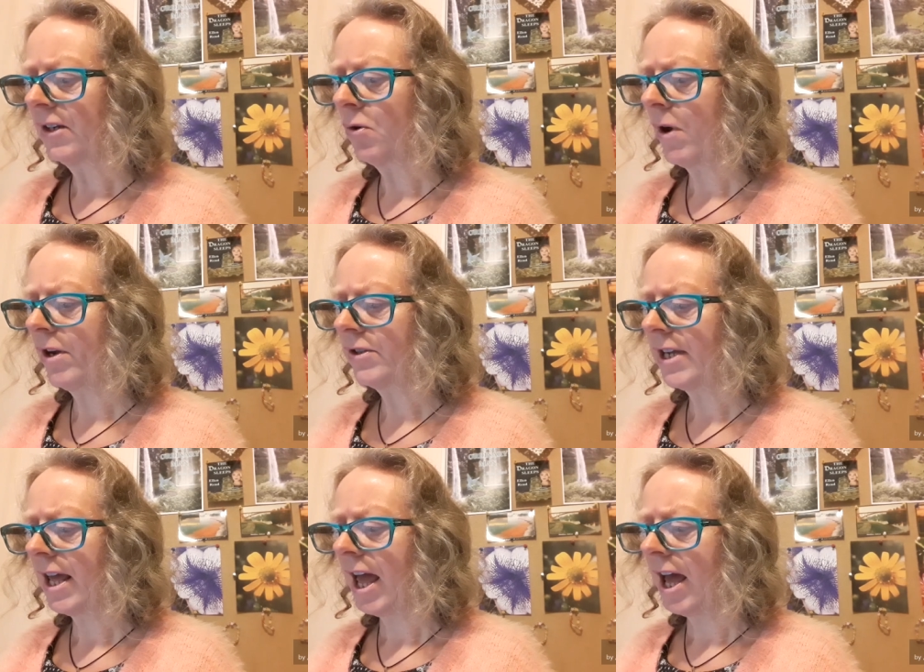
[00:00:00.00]
Quote,
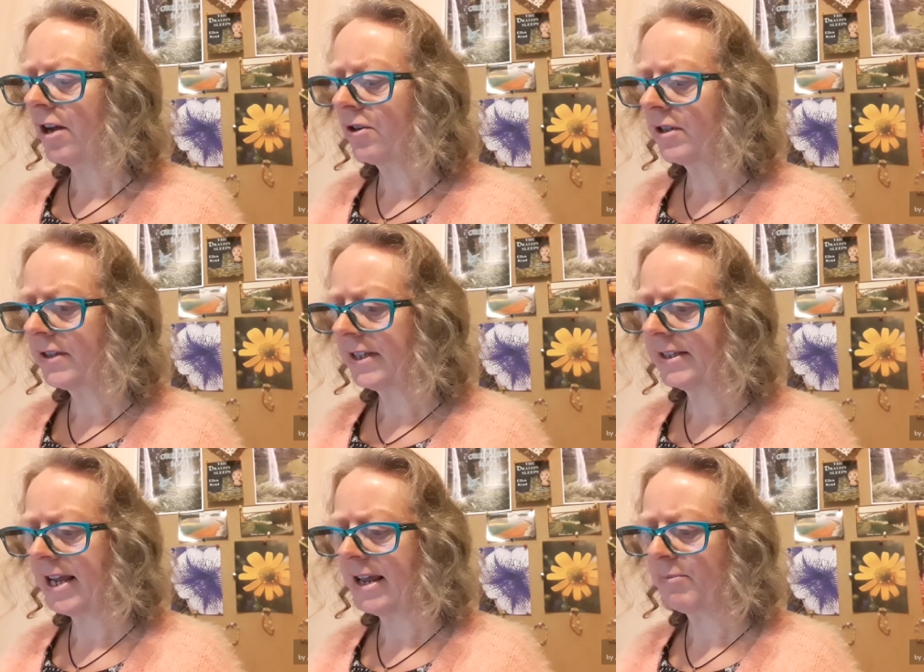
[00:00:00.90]
how could
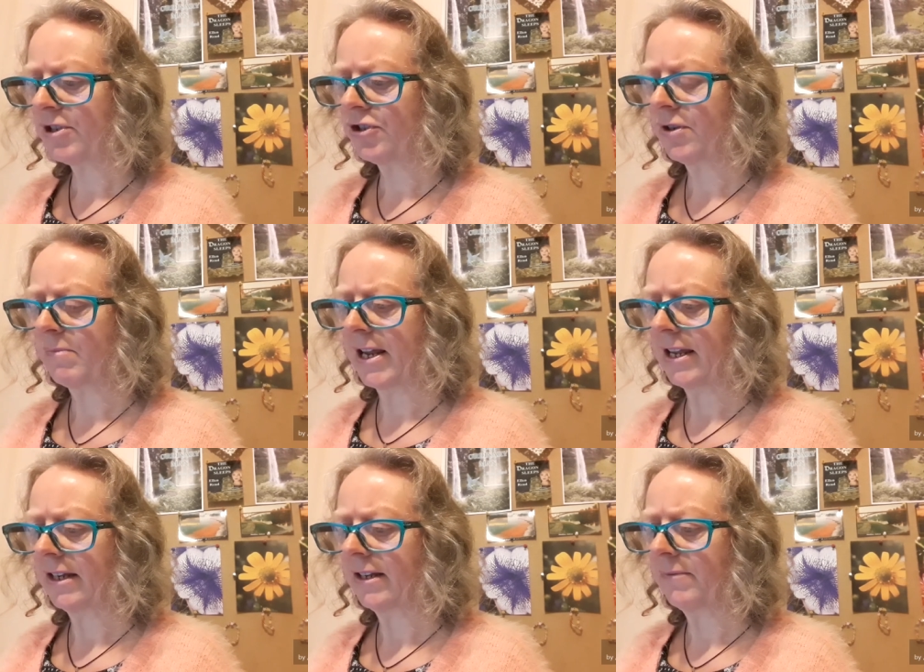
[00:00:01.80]
this happen to
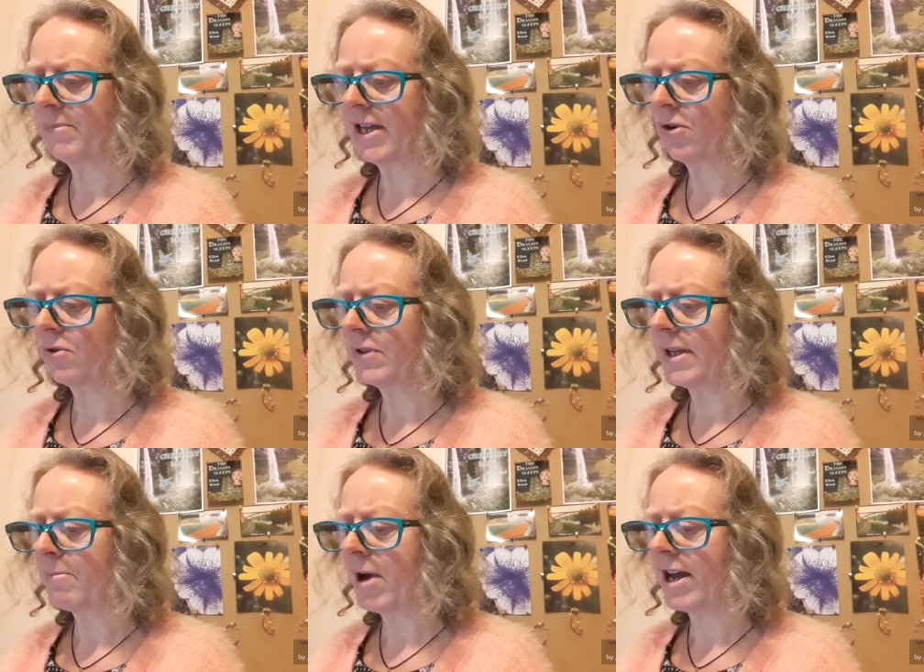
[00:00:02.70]
me? Give me all
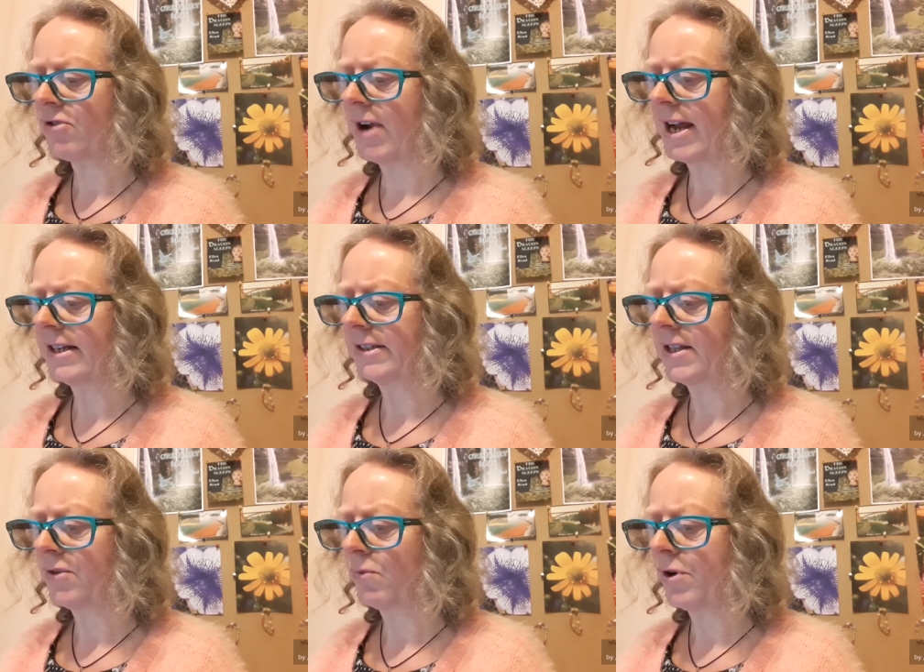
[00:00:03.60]
the
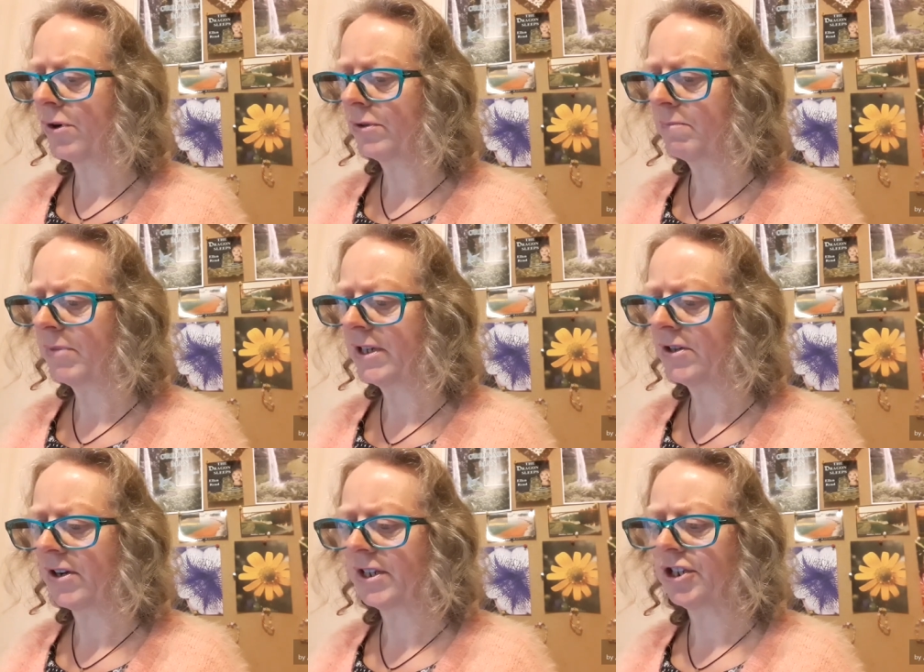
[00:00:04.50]
migraines in the world, but
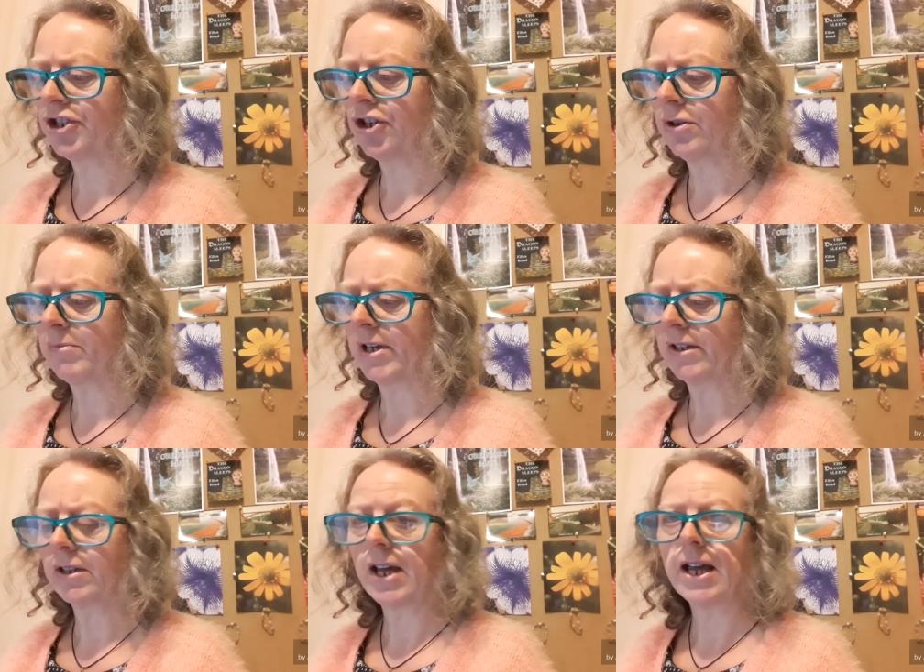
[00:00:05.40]
not a
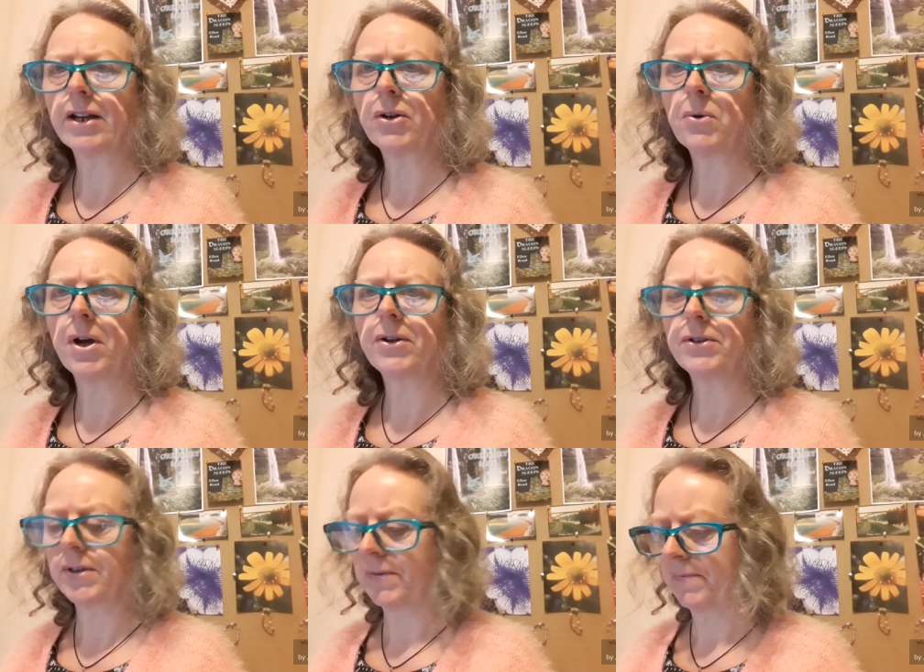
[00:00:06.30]
tumour.
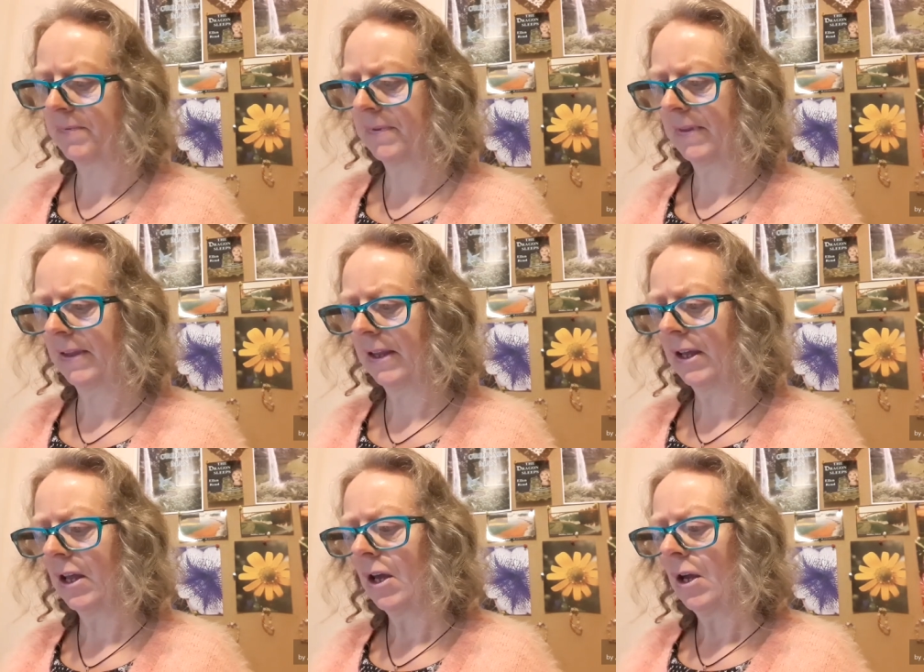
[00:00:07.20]
Unquote.
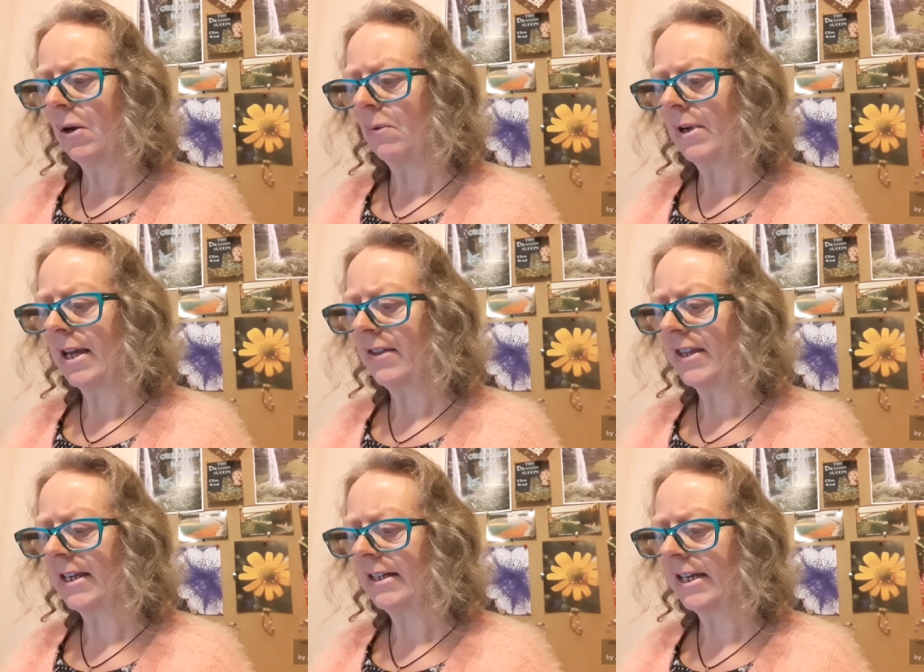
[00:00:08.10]
We are
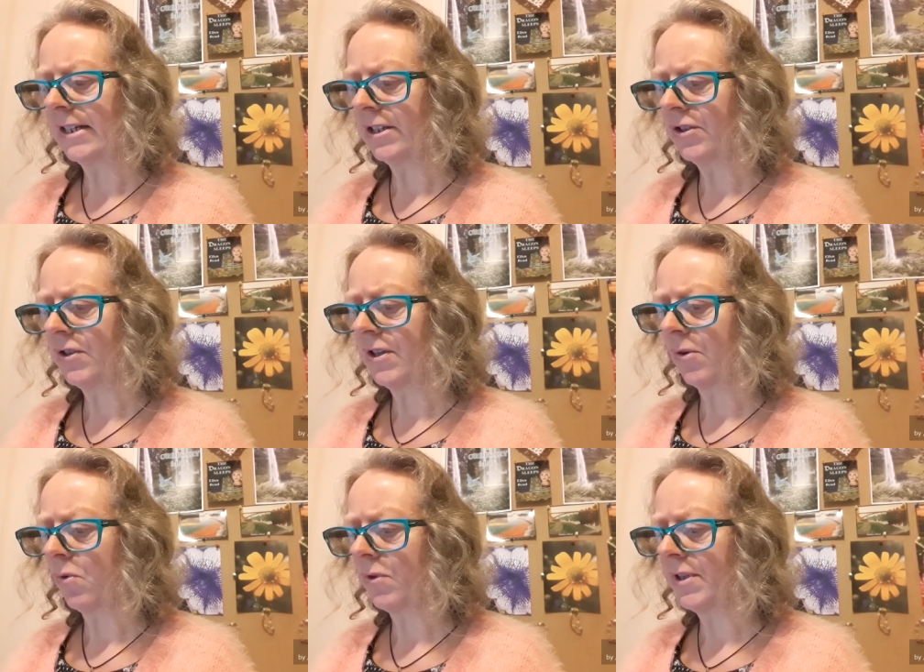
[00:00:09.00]
then led into
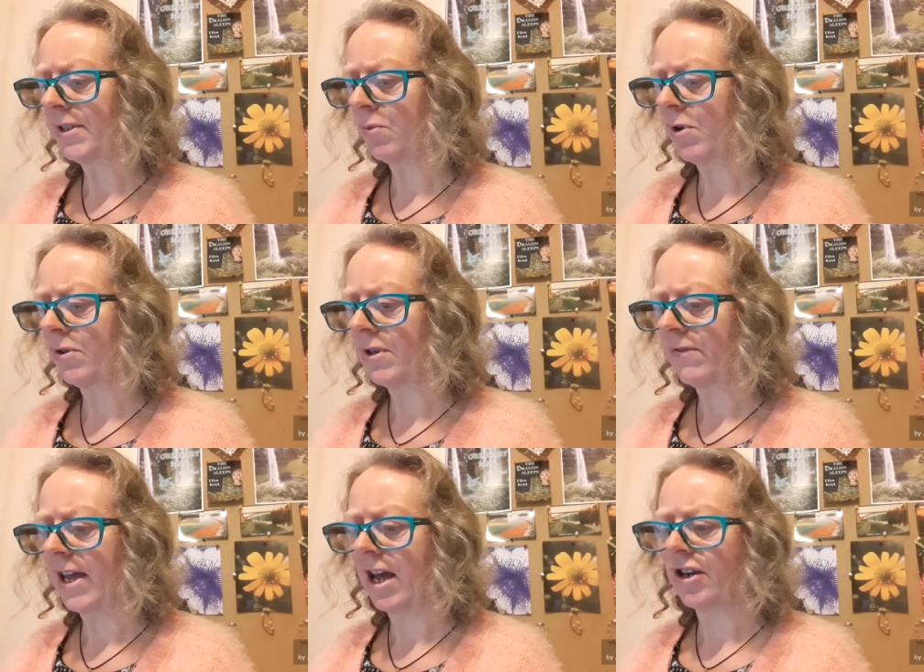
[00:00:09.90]
the author's world
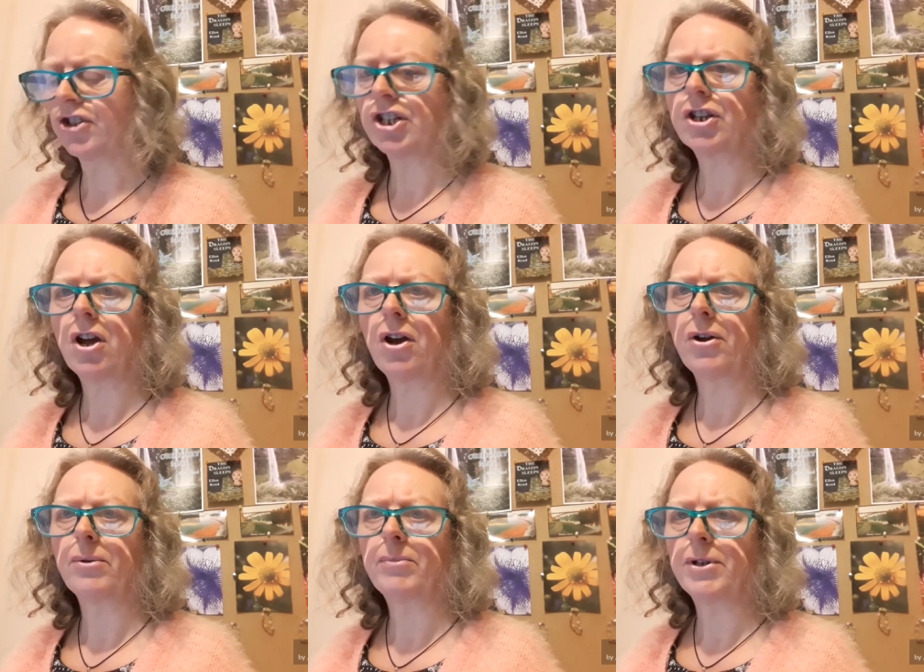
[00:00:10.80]
of how she
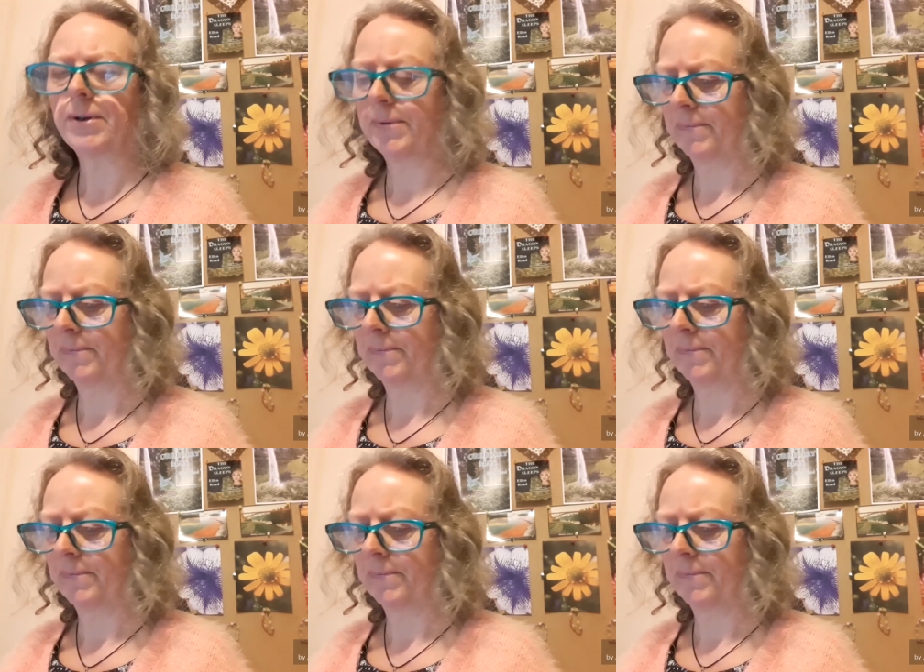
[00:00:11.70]
coped.